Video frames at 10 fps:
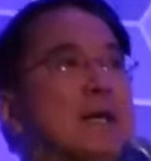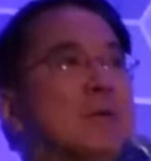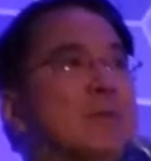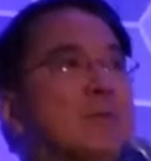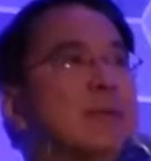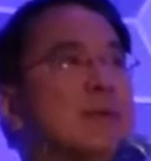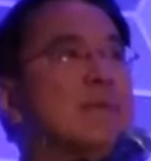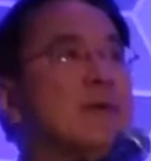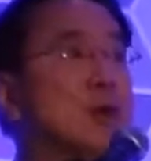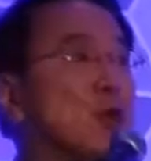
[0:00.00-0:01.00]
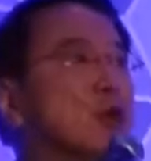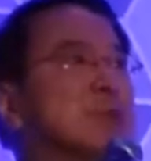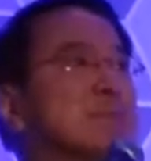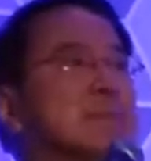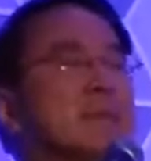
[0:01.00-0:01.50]
that will be very
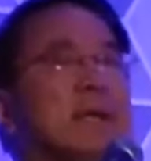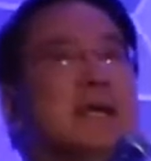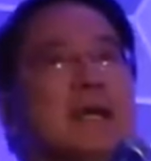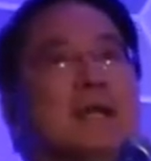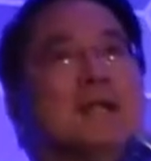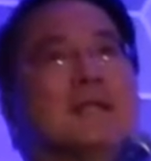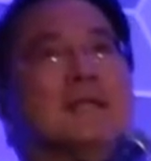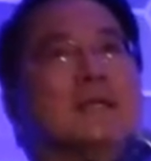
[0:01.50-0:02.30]
good. Uh,